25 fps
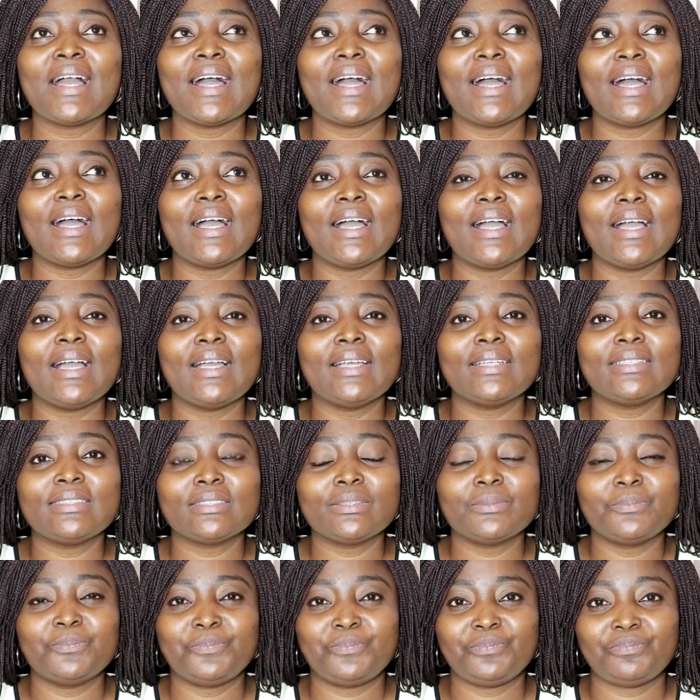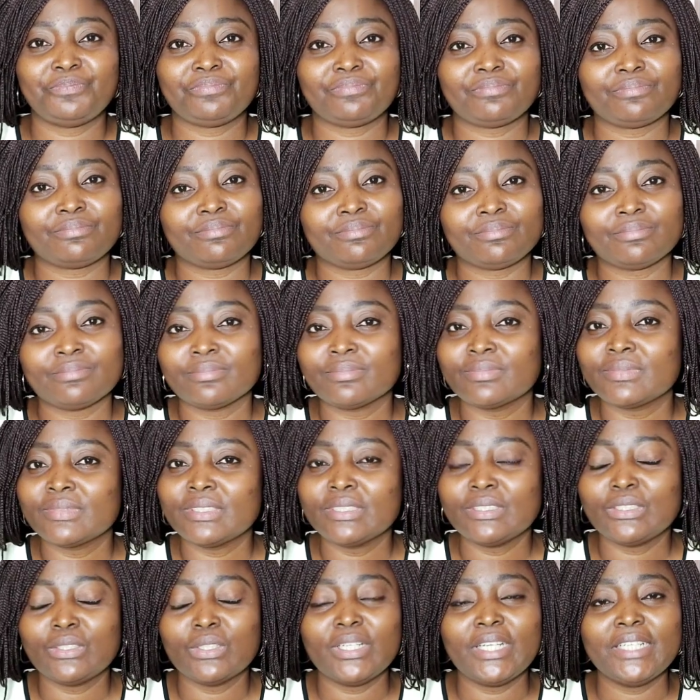and
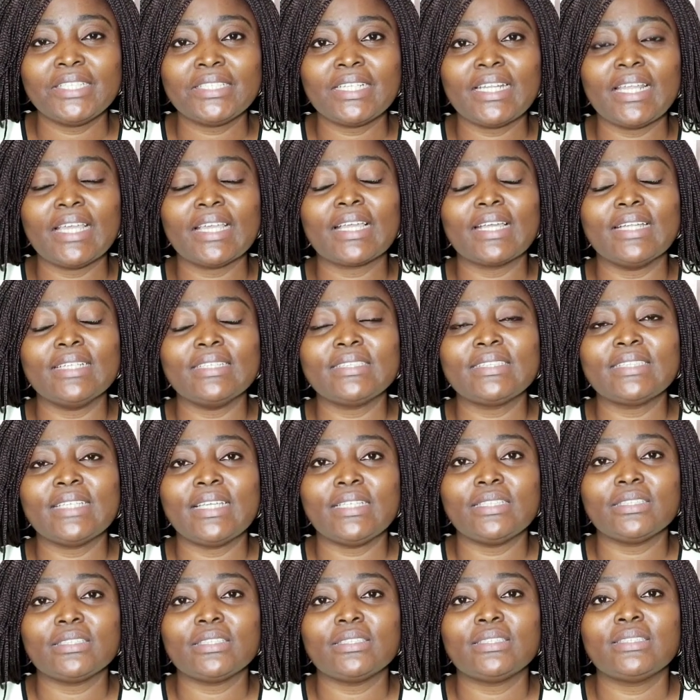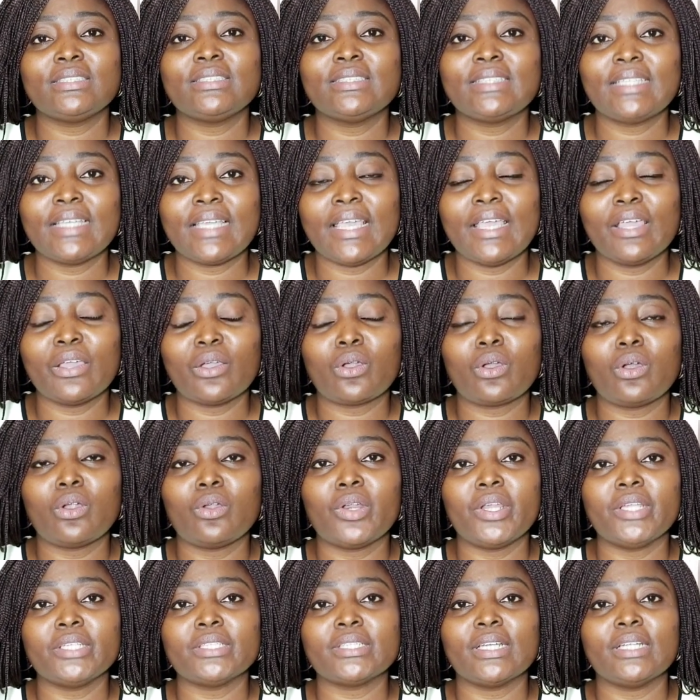the only thing I can say is stay
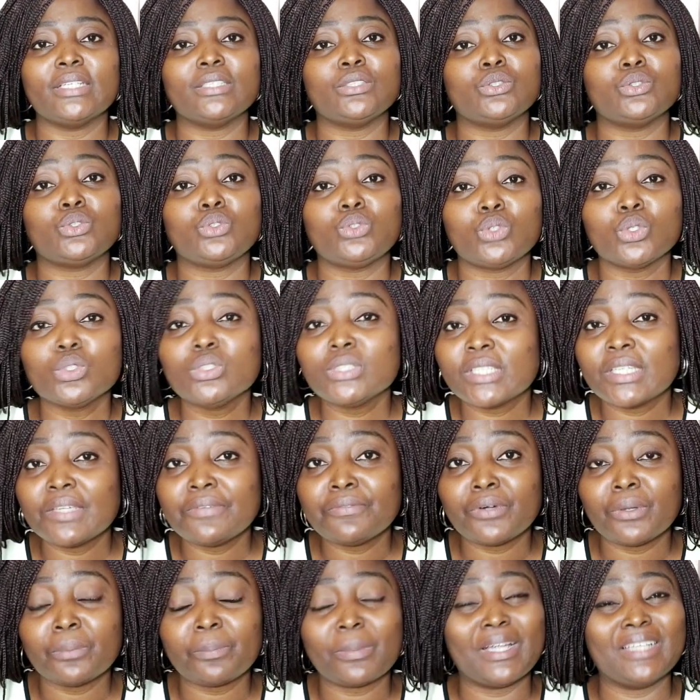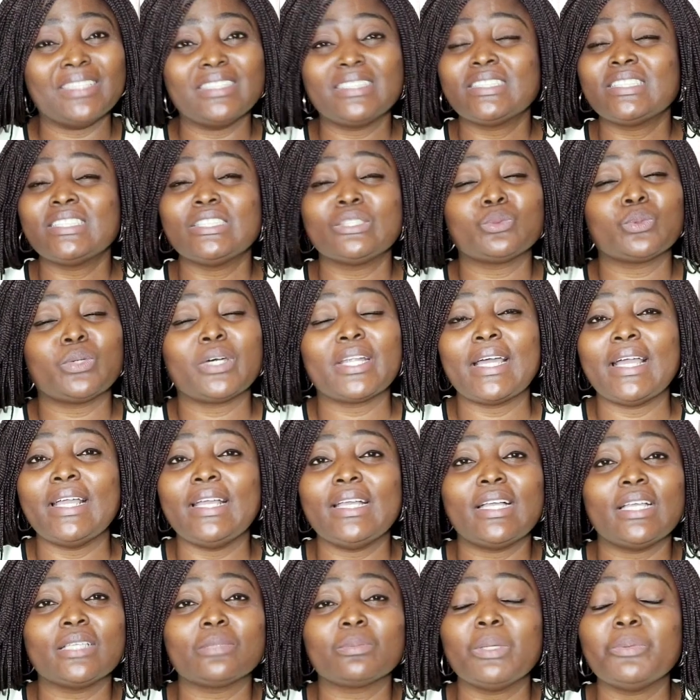encouraged and don't give up. And this is what
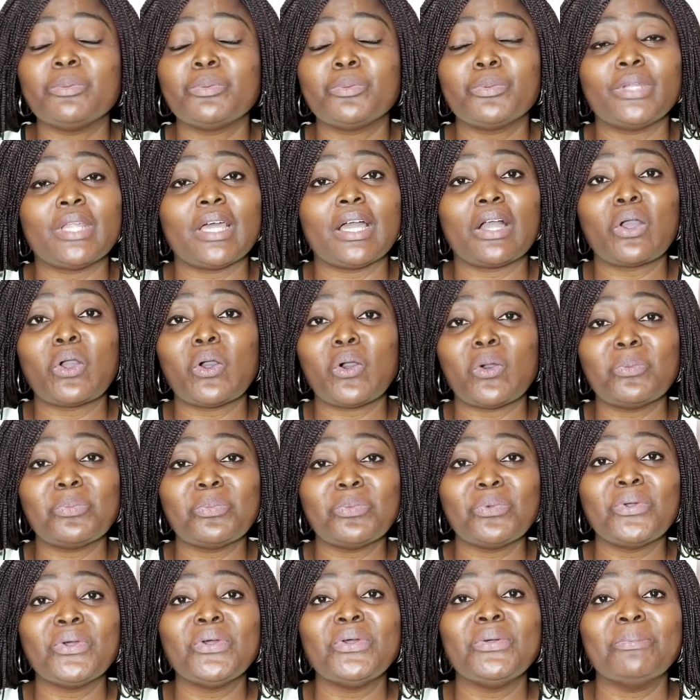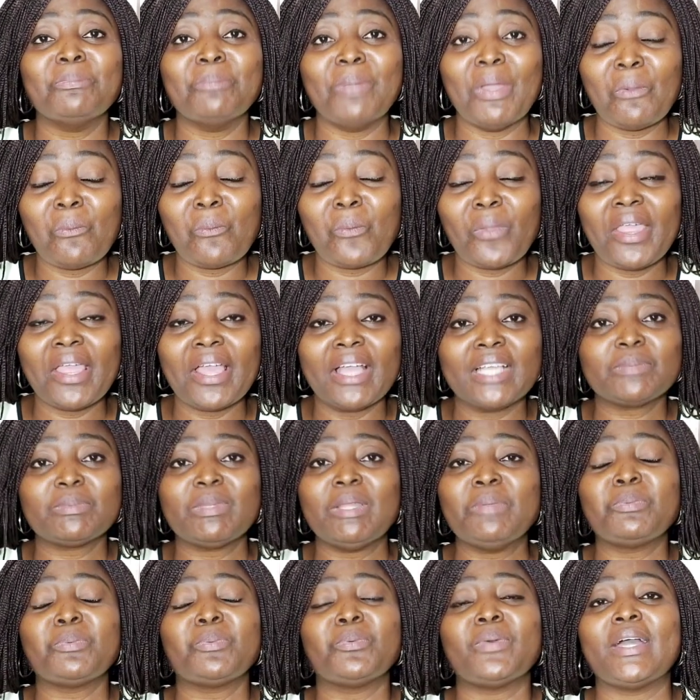as many people that have come my way, as
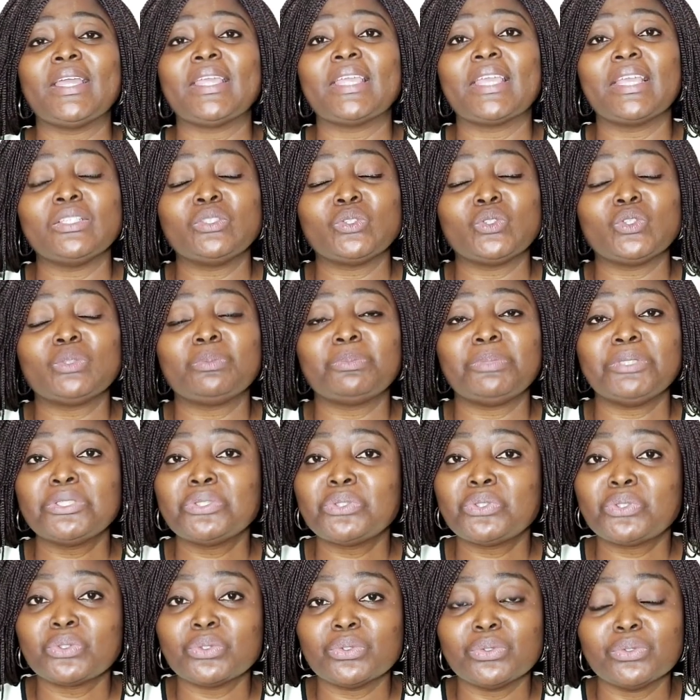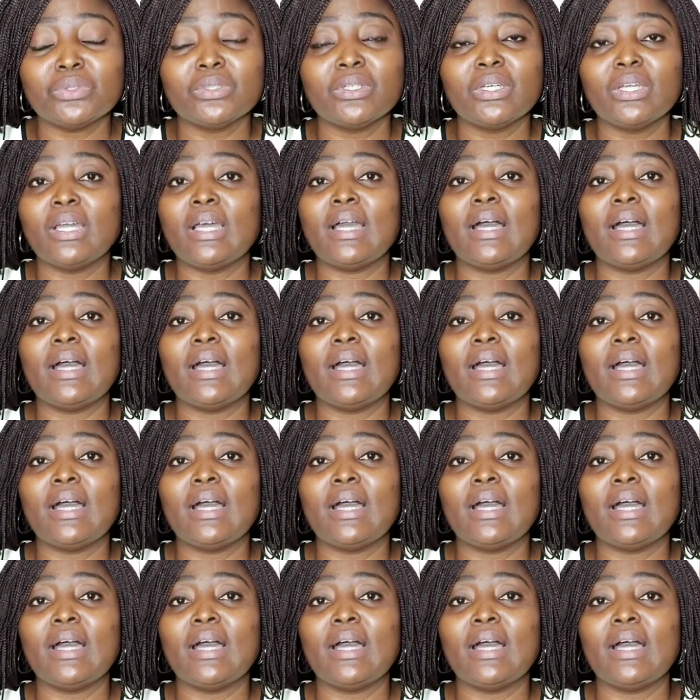many people I get to speak to,